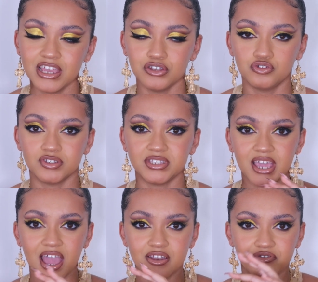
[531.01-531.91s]
just to
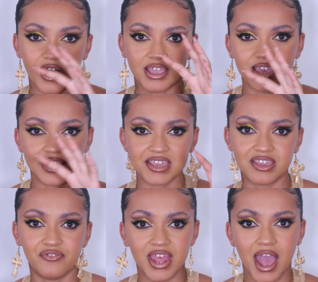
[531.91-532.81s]
kind of like
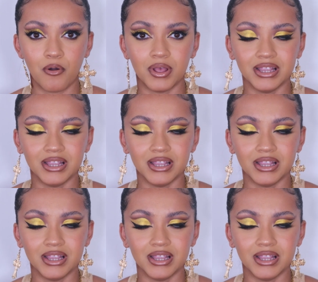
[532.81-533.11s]
even it out a